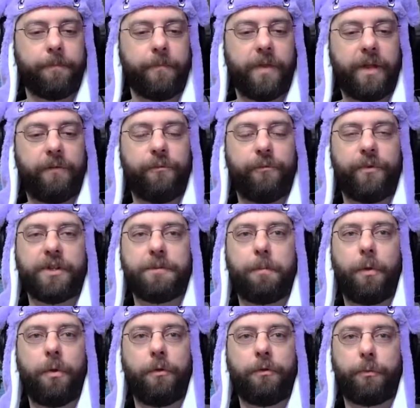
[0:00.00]
like
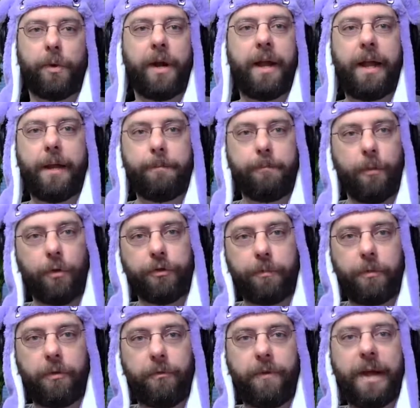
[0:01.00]
fish bowls where I had
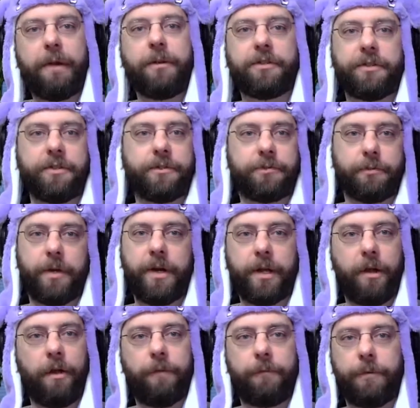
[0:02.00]
multiple viruses
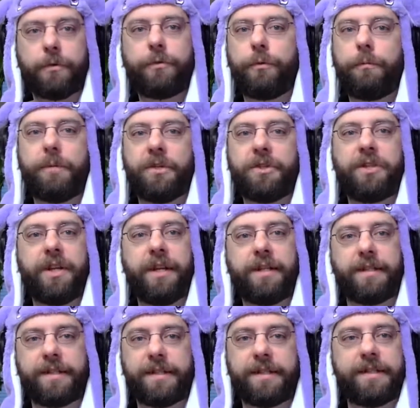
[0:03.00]
running on virtual
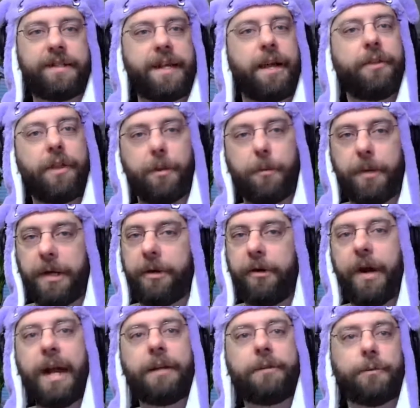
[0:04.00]
machines to see how they would
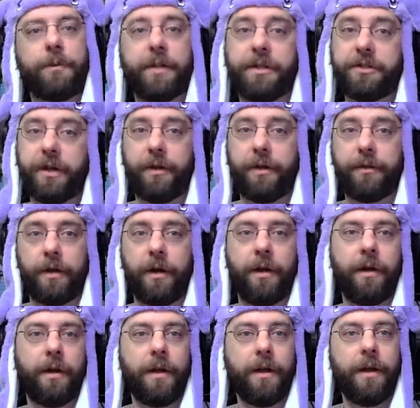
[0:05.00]
interact with each other.
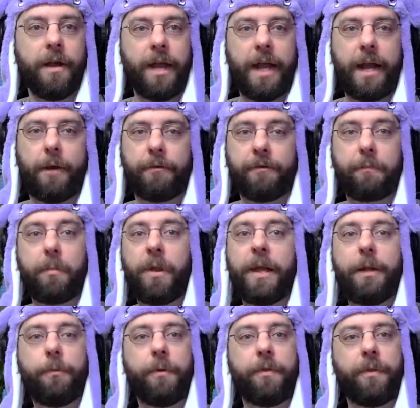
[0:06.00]
And I was
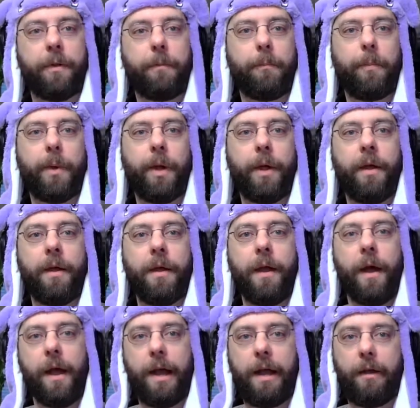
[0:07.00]
playing with them, but
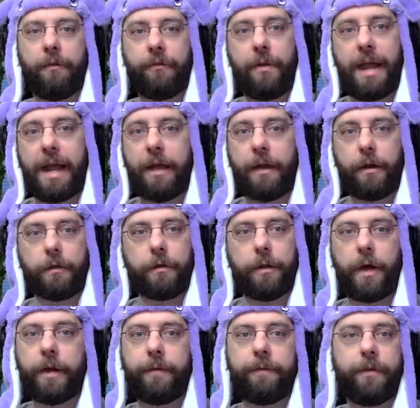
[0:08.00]
I also had a
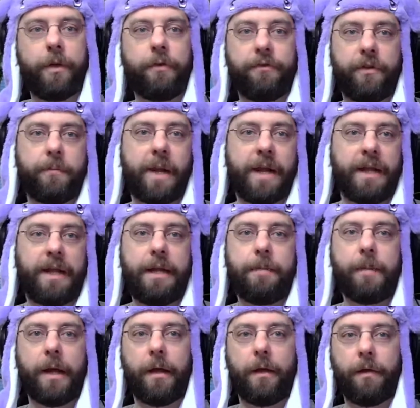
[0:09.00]
lot of those in my
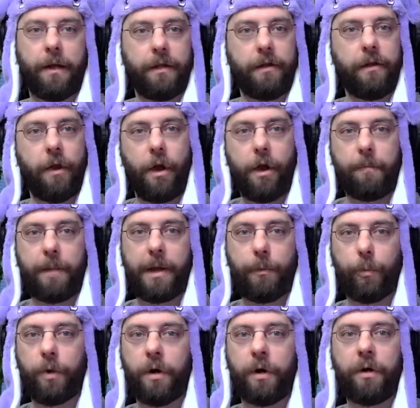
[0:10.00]
email. And then on
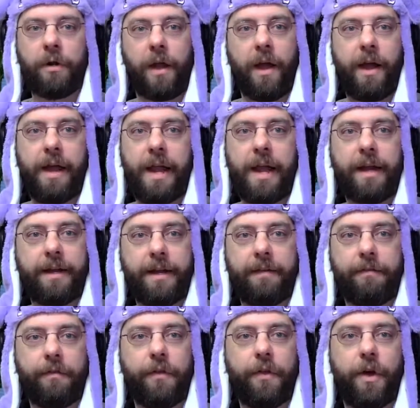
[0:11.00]
my work, I had
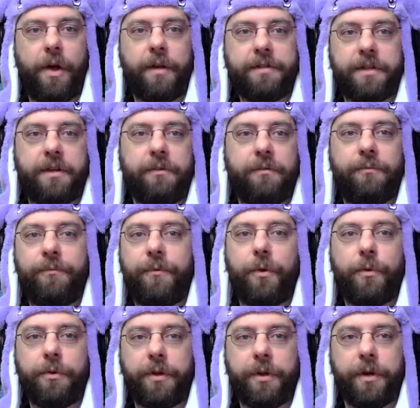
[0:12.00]
a lot of
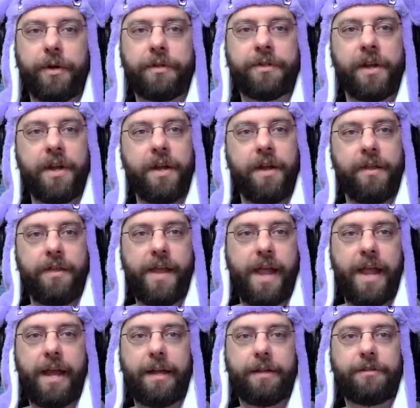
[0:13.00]
folders
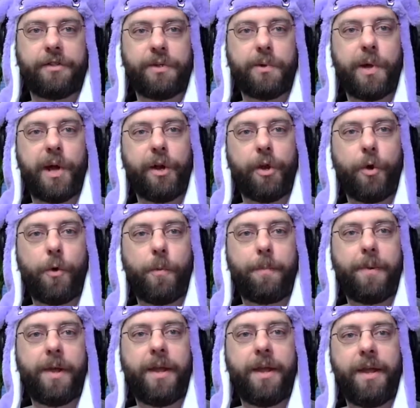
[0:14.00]
that had do not
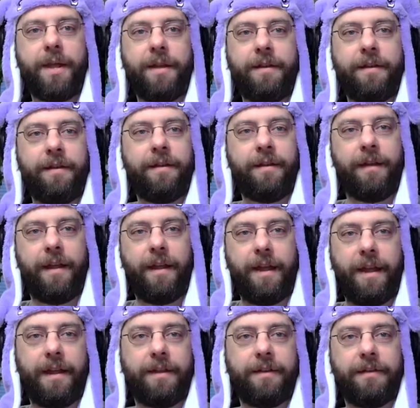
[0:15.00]
open
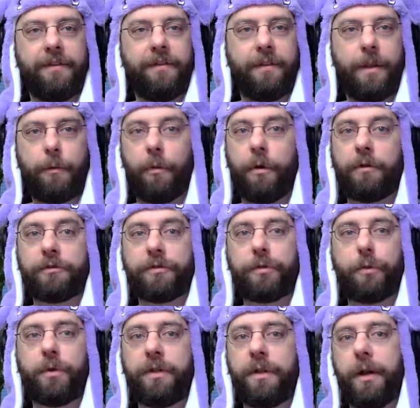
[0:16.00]
and they were all
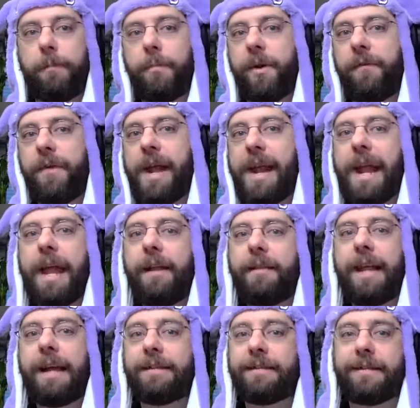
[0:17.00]
stored there. But if I
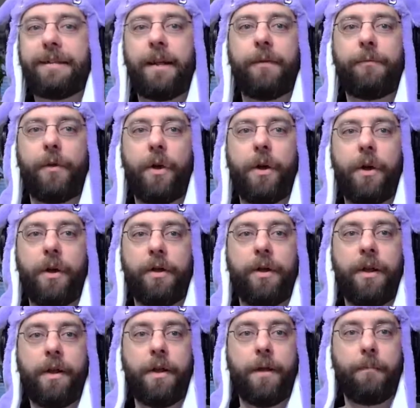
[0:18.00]
had that stuff
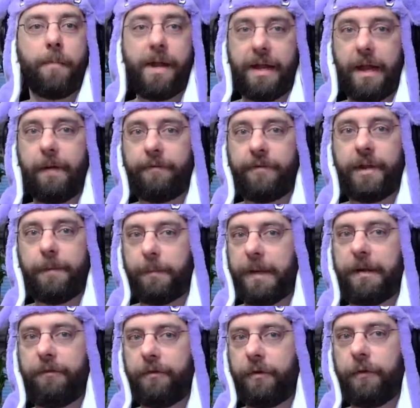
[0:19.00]
on my
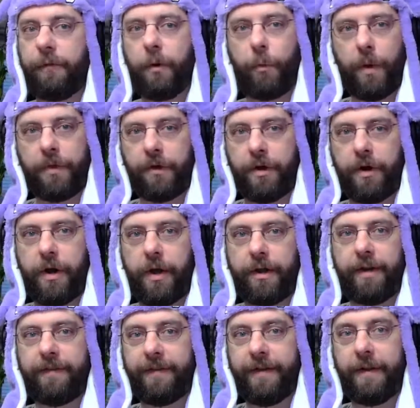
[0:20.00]
FTP server, whether or
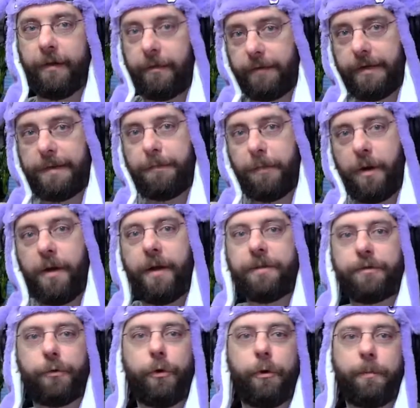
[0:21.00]
not it's a
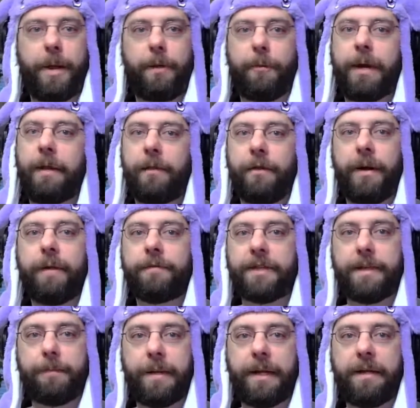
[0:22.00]
honeypot or my regular
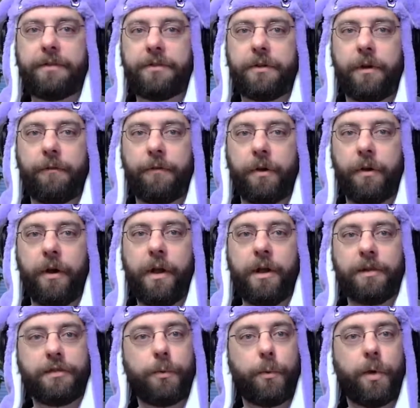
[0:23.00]
FTP server,
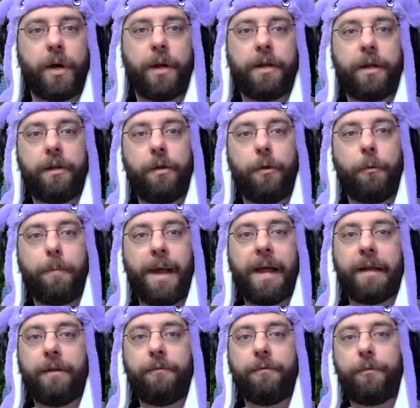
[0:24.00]
to where I could go
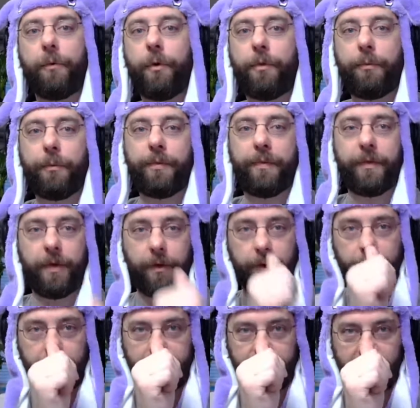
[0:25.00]
back and forth with
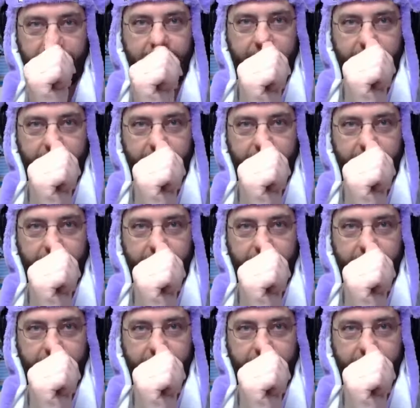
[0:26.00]
those,